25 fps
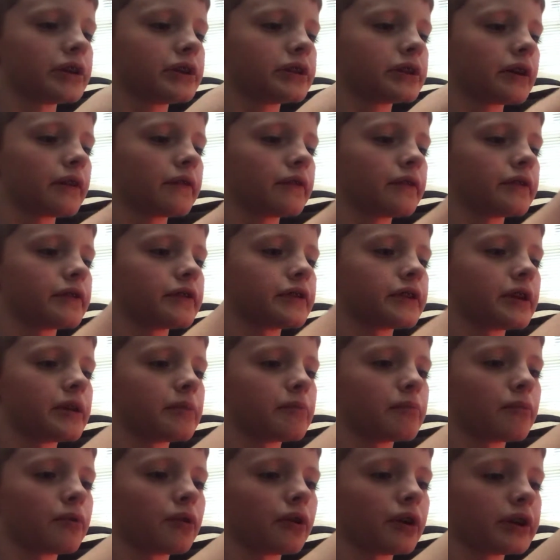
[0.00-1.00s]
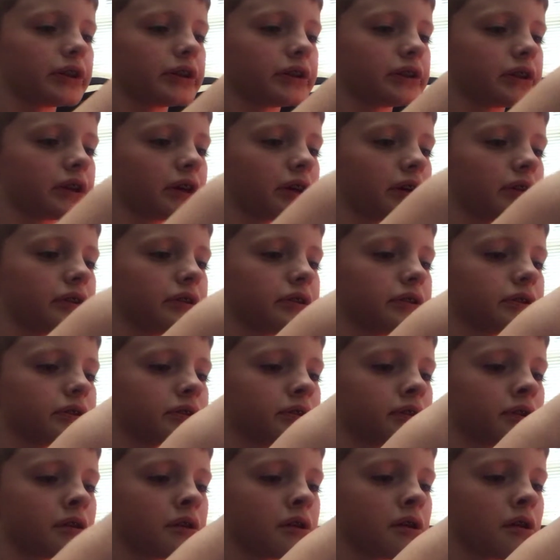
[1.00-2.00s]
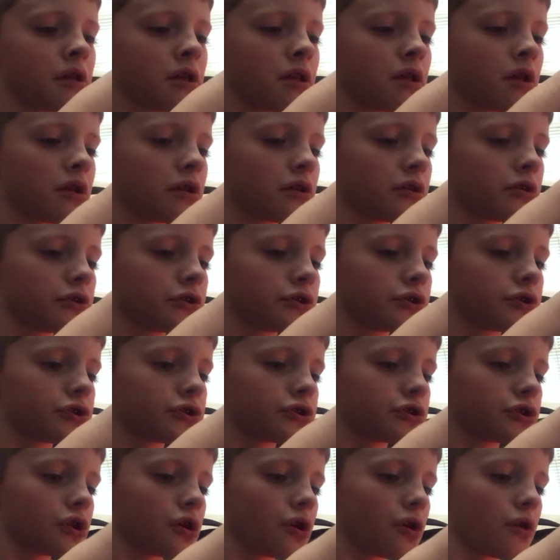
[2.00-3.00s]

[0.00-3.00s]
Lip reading: have the same body size, so